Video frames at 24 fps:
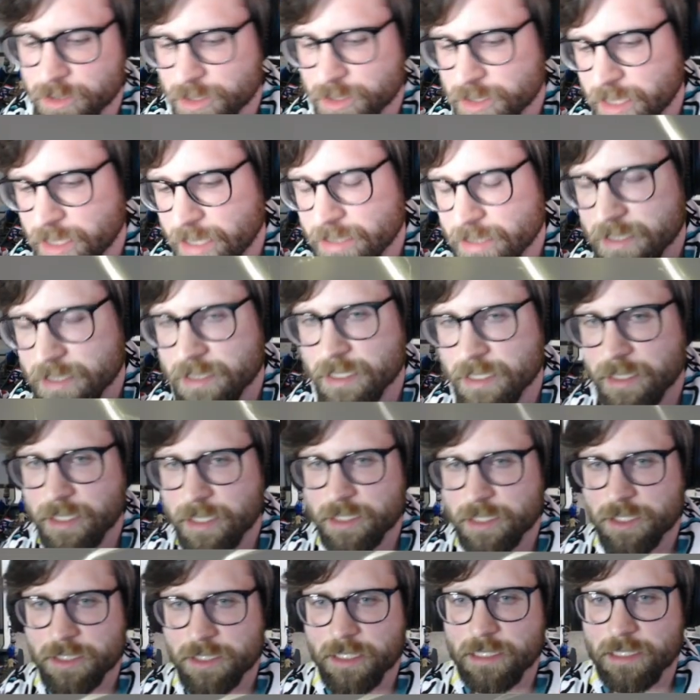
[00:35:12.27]
sets and they
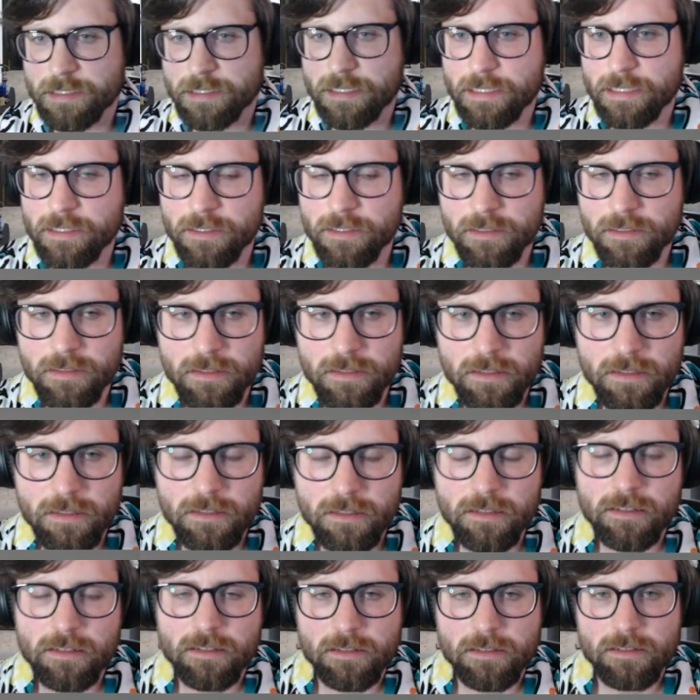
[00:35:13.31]
just like didn't.
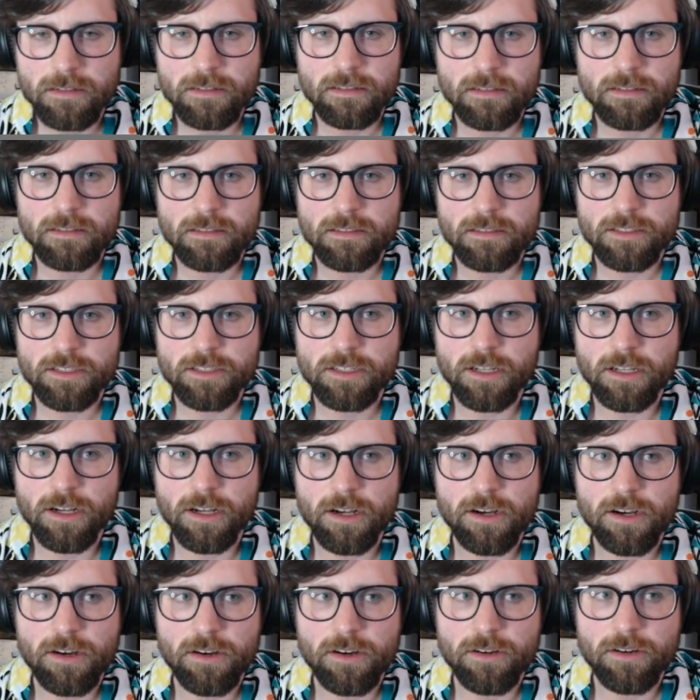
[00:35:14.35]

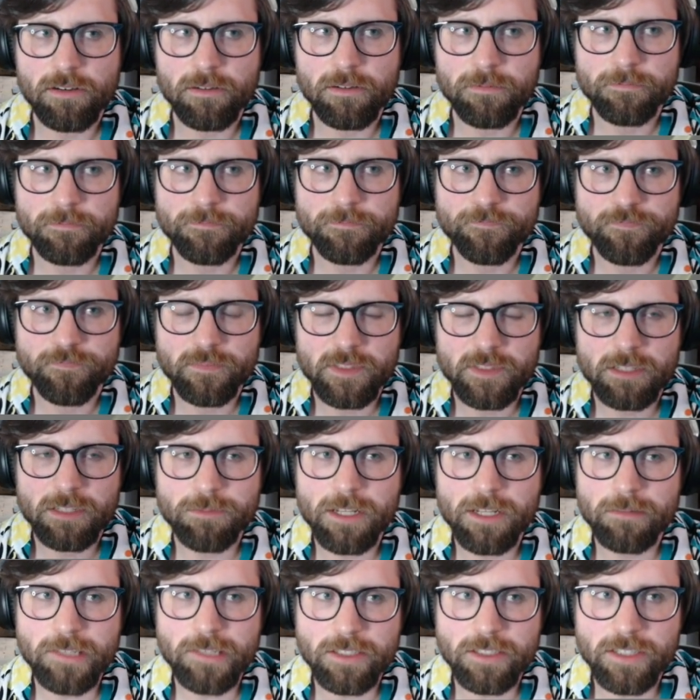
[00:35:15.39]
So
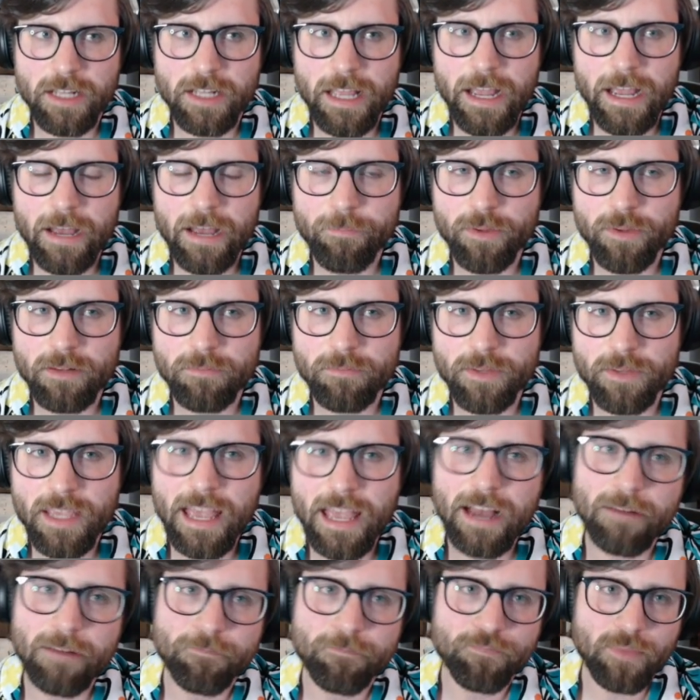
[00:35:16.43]
sometimes that's going to happen, but
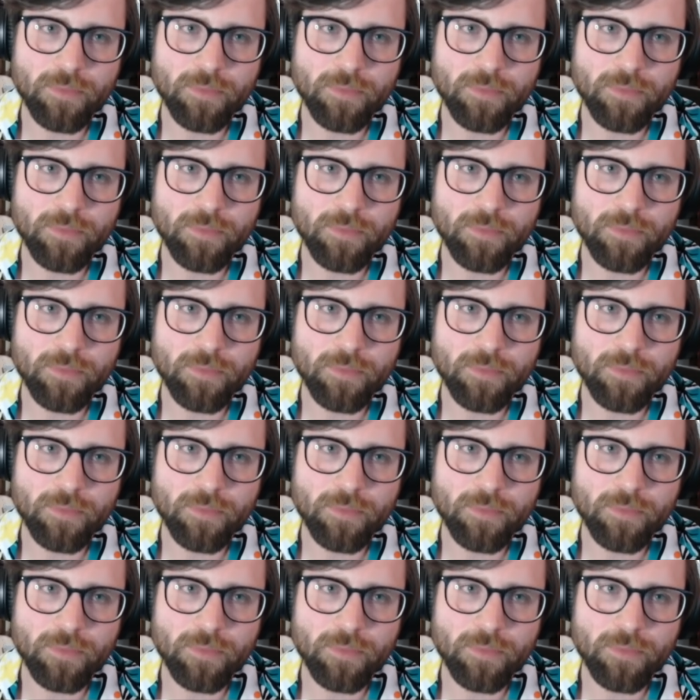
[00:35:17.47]
yeah,